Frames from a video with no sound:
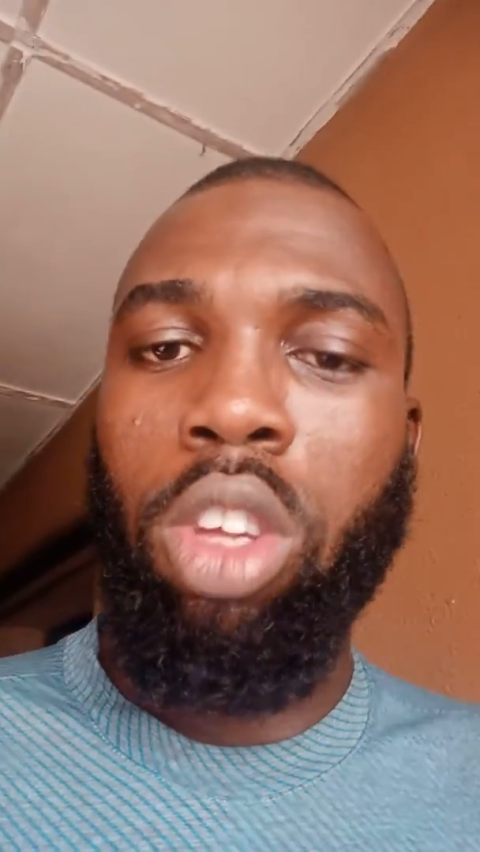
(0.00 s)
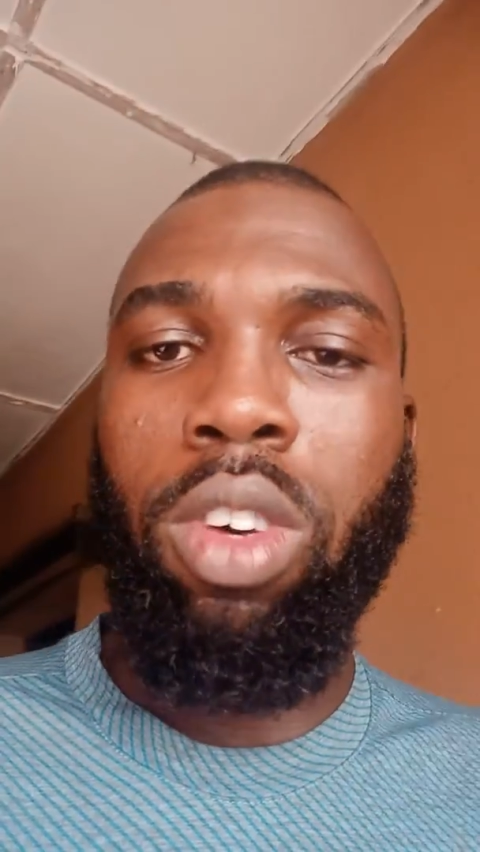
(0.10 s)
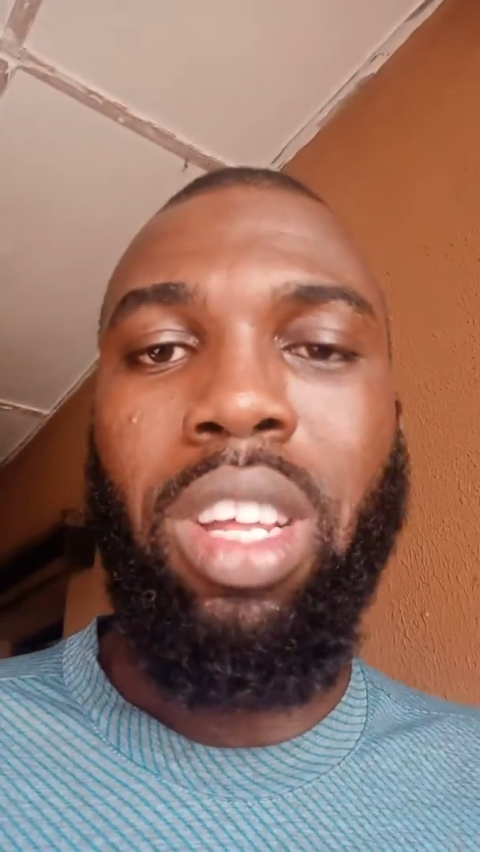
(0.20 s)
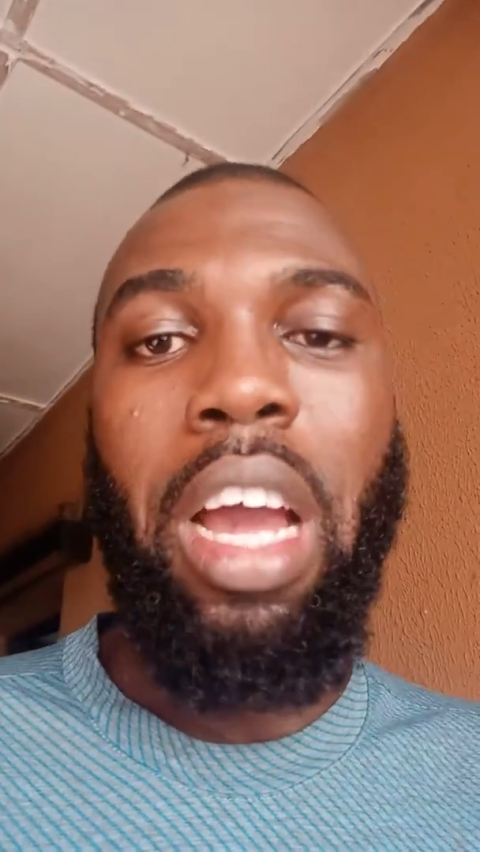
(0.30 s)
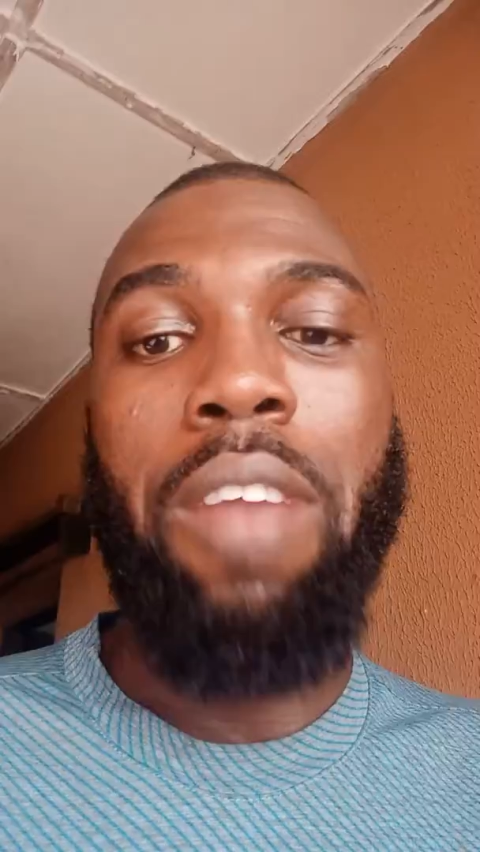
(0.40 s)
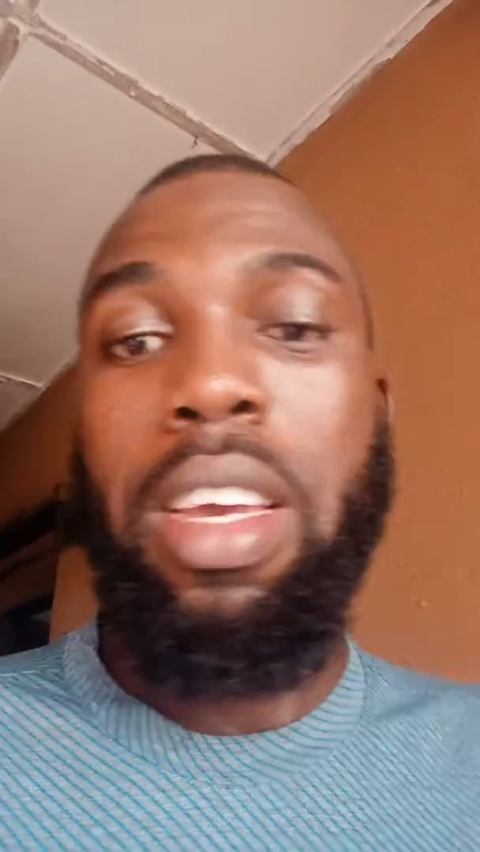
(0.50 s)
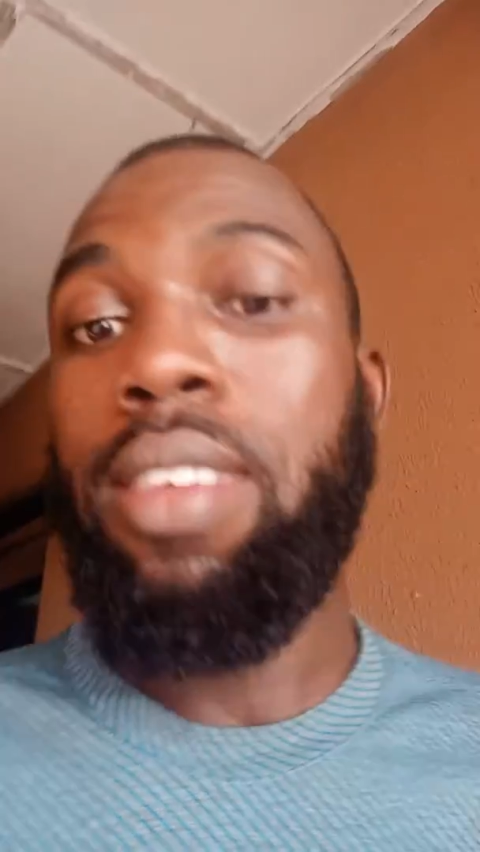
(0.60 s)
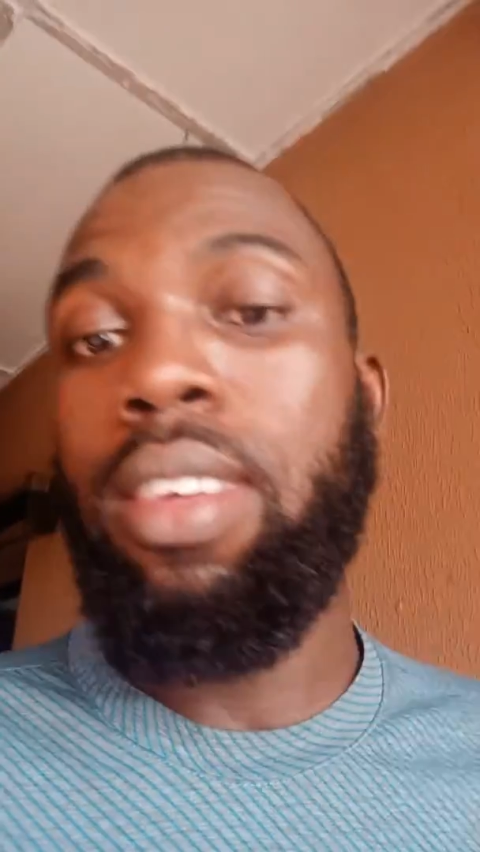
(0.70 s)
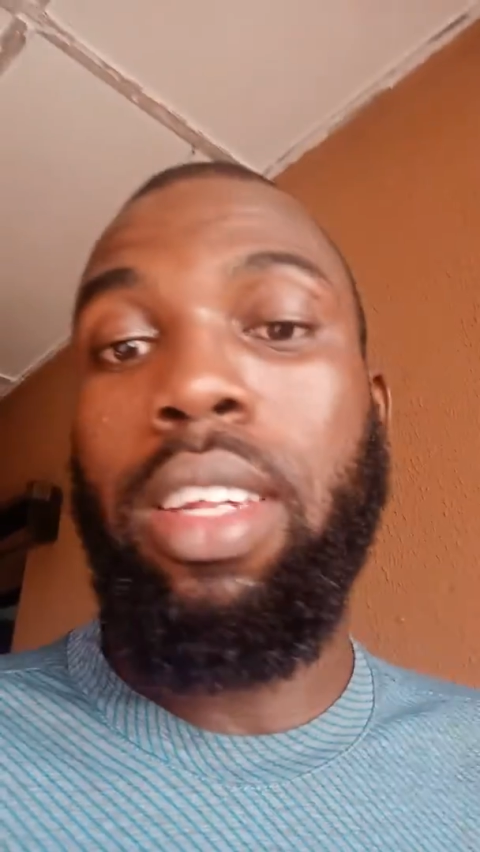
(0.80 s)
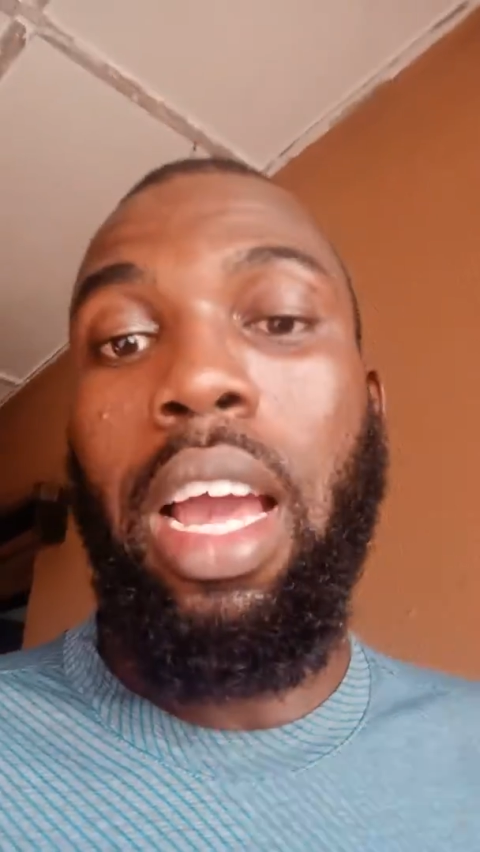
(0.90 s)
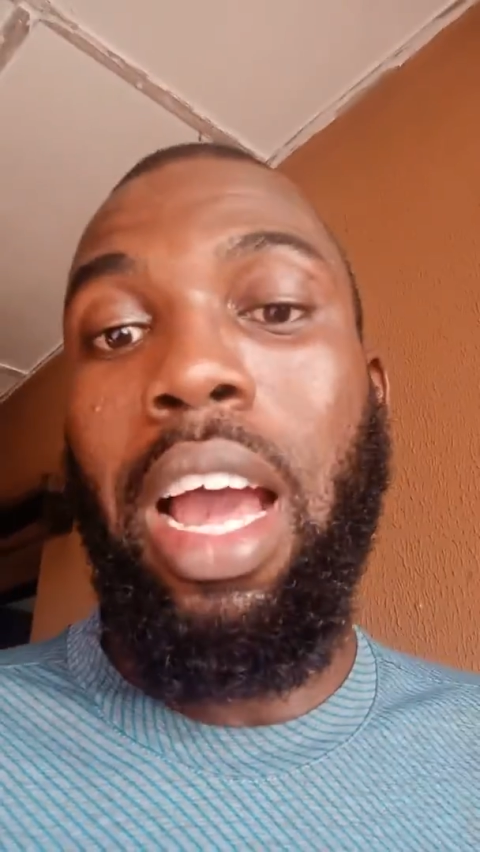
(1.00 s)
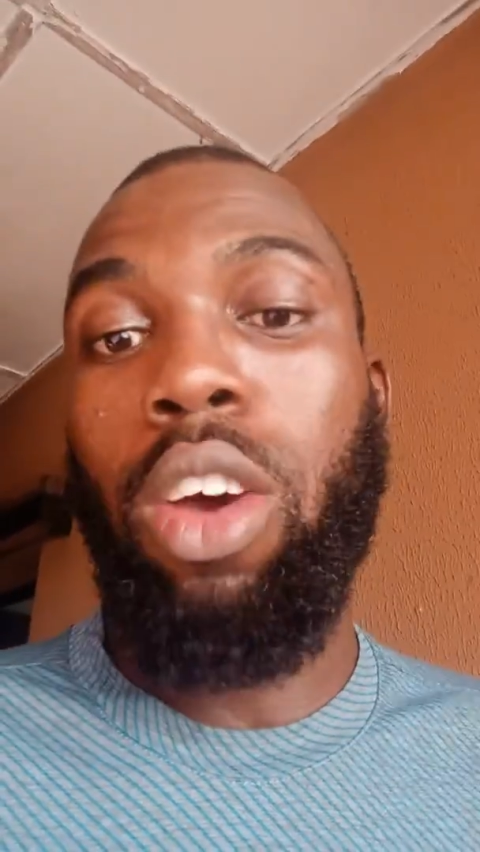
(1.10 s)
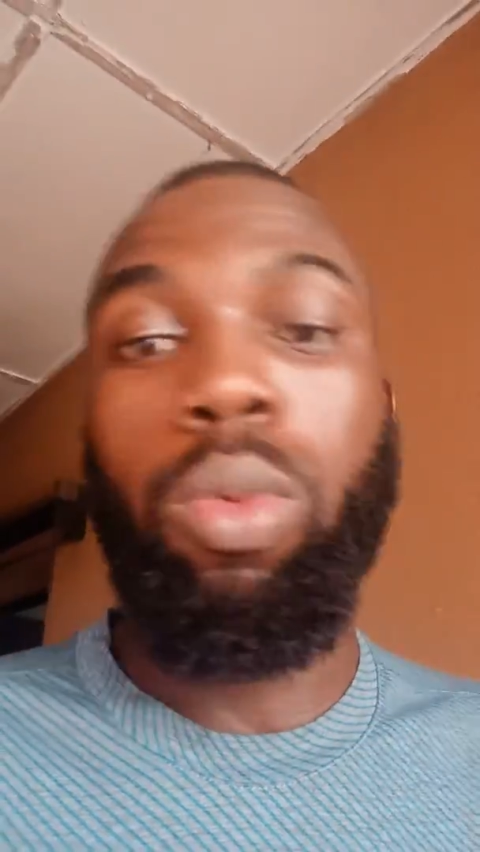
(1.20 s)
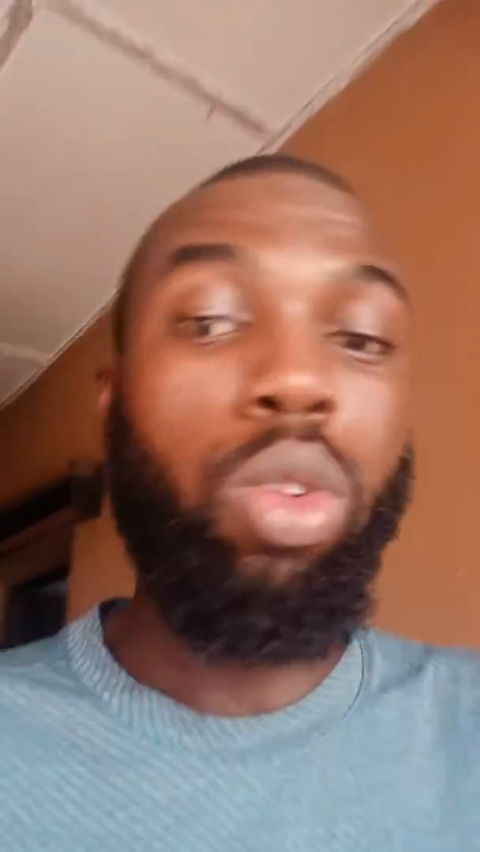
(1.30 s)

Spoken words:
of us that have AC in their house,